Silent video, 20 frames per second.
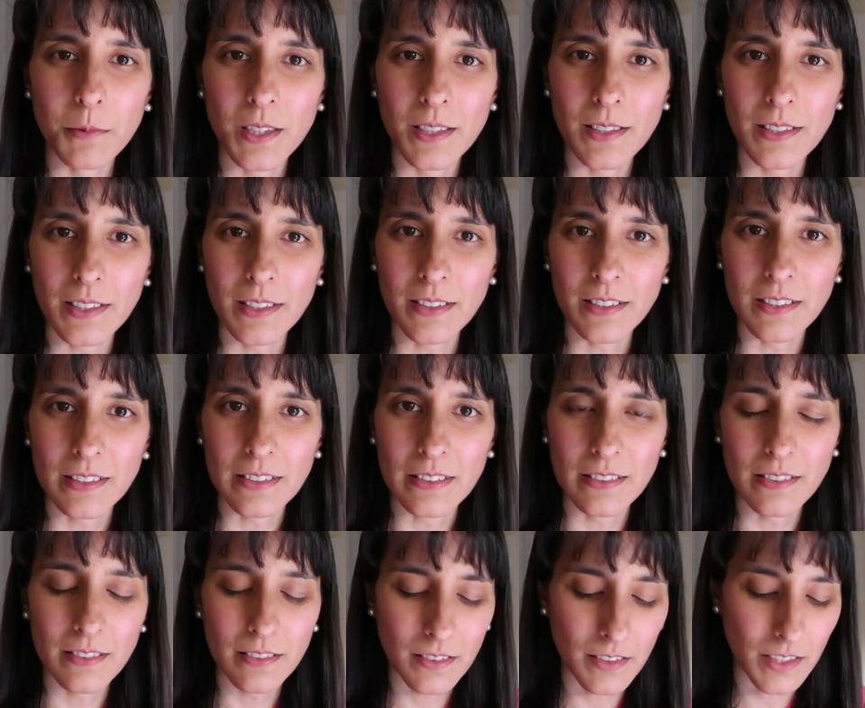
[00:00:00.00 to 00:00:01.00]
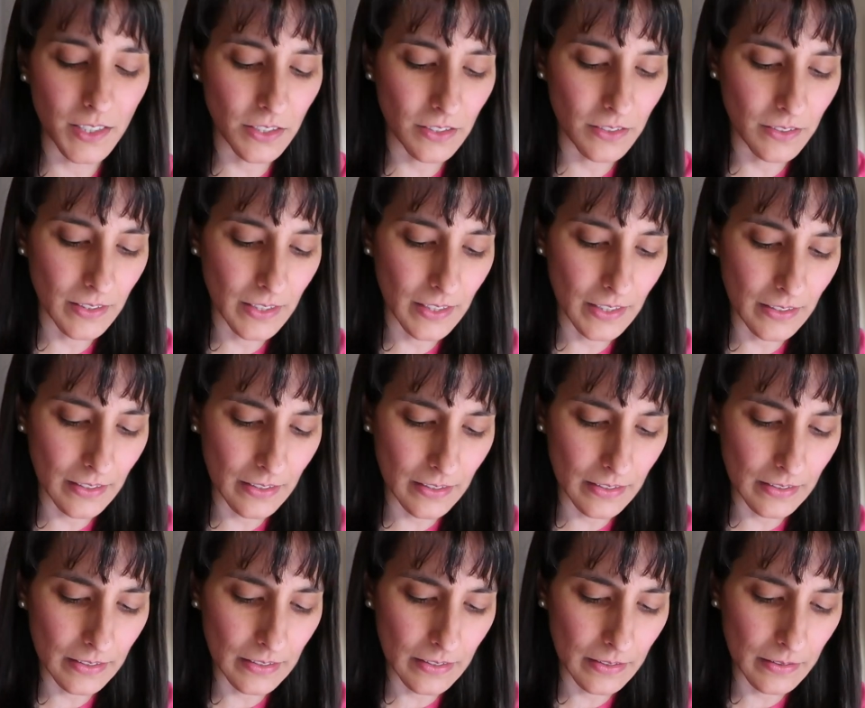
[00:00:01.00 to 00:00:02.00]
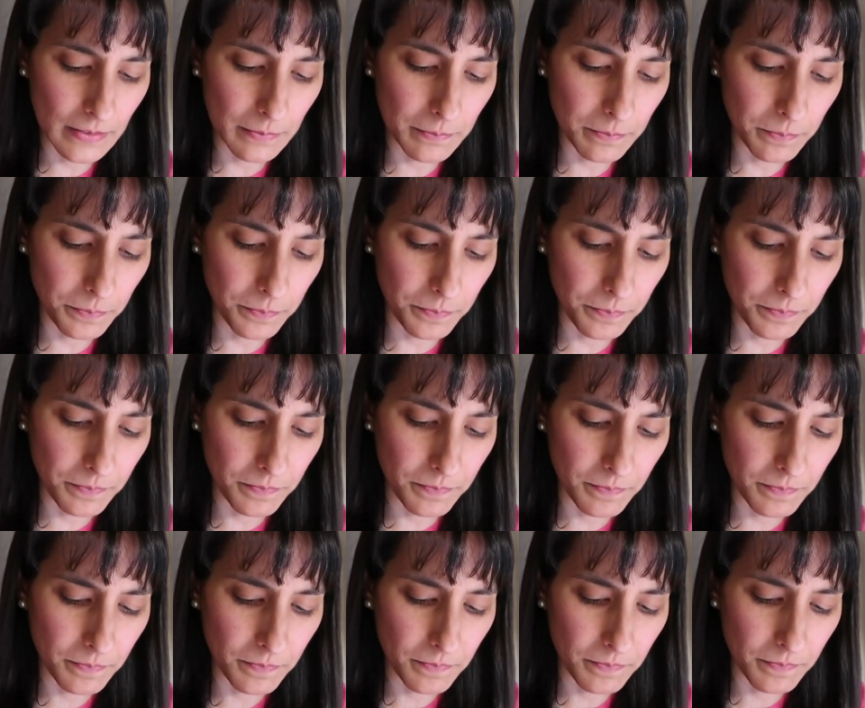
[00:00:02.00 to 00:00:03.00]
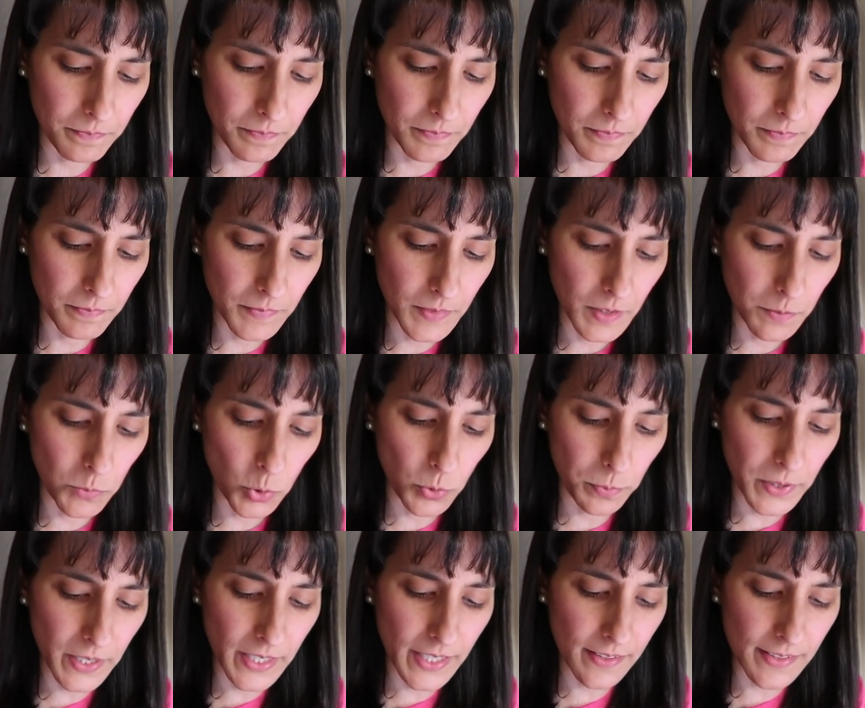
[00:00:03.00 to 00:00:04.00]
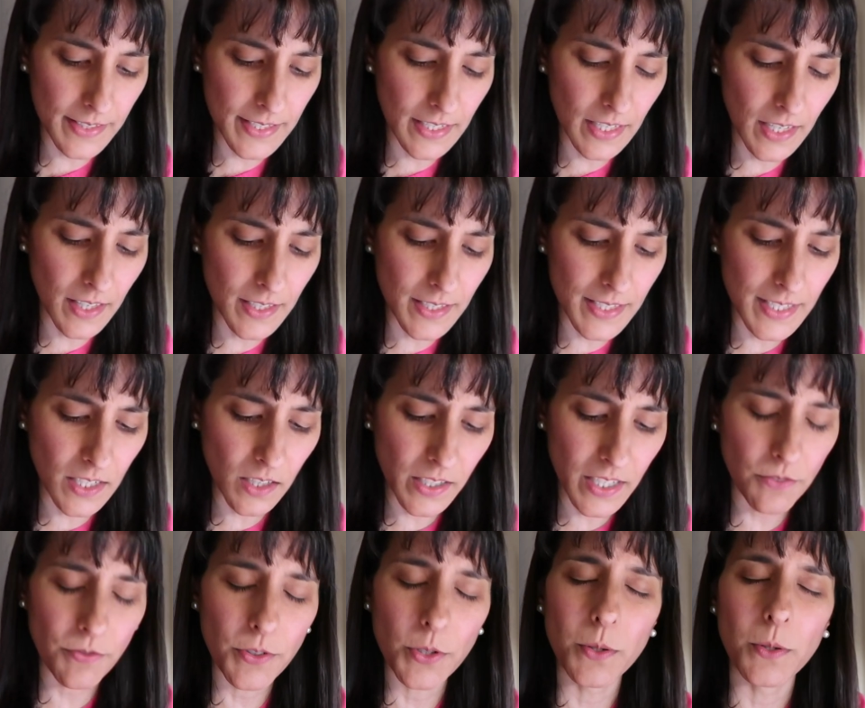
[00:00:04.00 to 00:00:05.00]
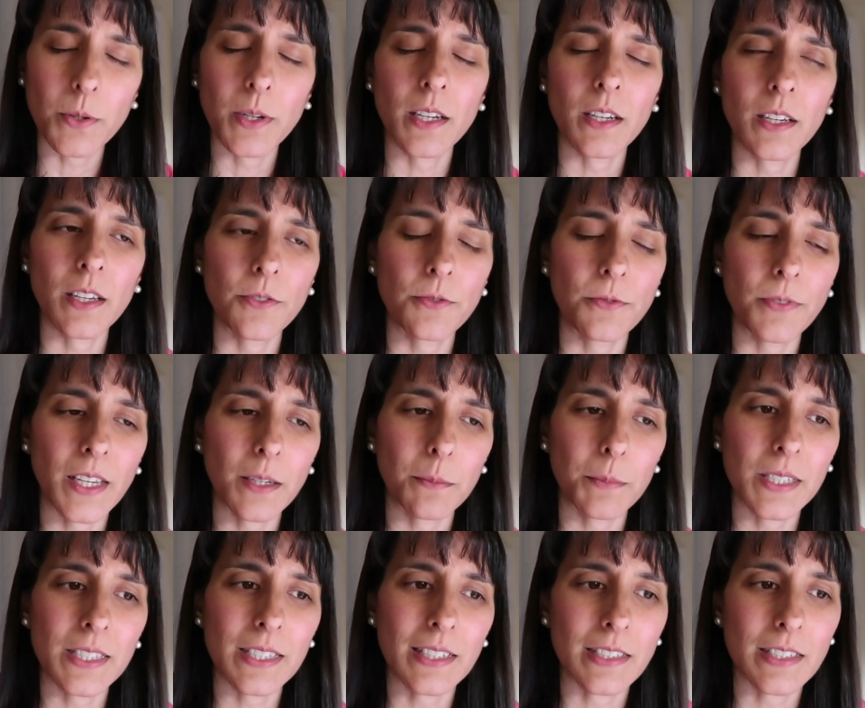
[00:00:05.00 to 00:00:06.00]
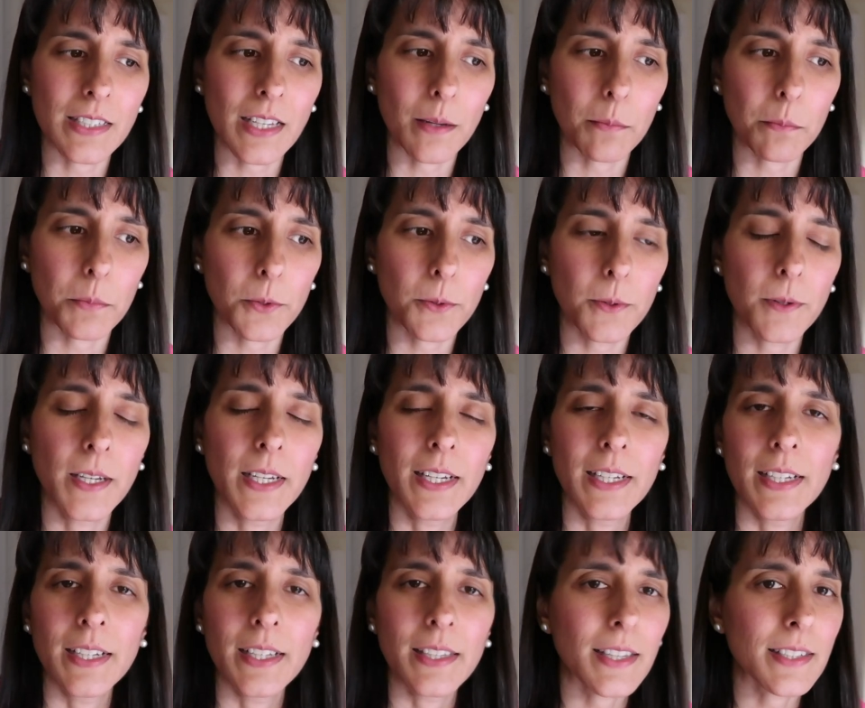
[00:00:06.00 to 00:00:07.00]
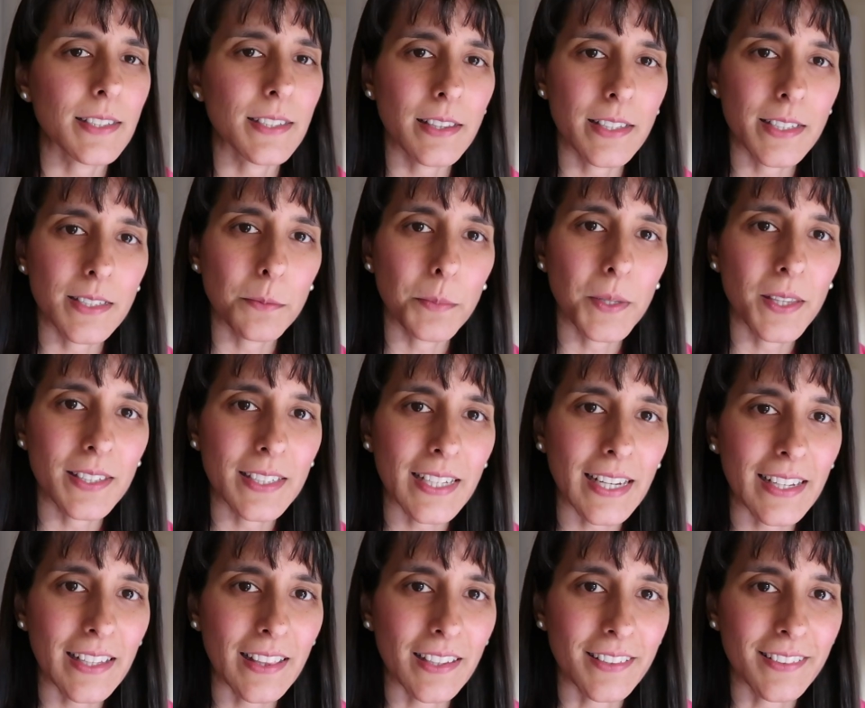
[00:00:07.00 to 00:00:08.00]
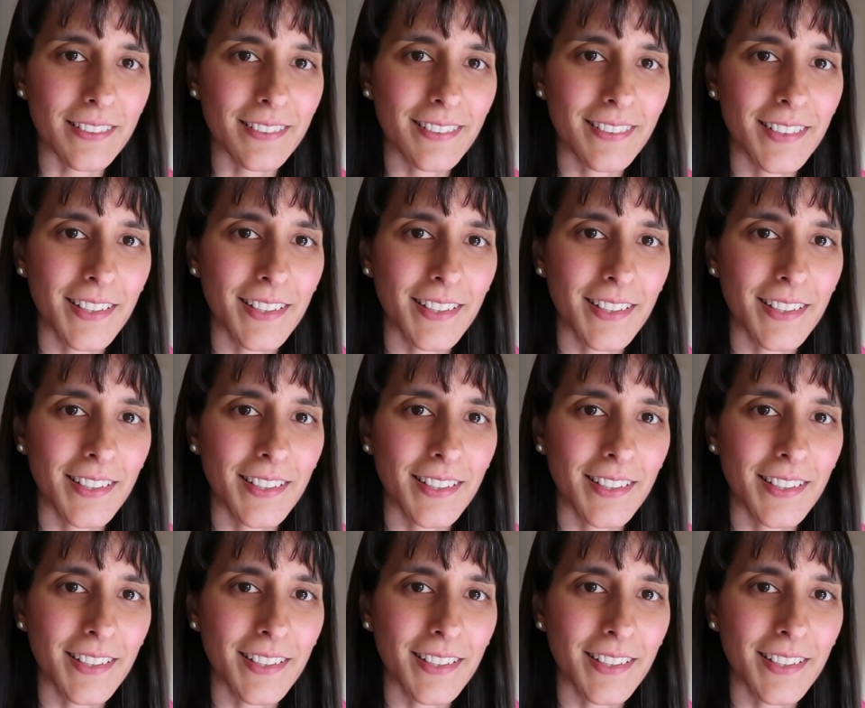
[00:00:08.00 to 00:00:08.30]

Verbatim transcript: with addiction, I do think, um, more pronounced than others. And I'll give you a famous example. That's Elizabeth Taylor.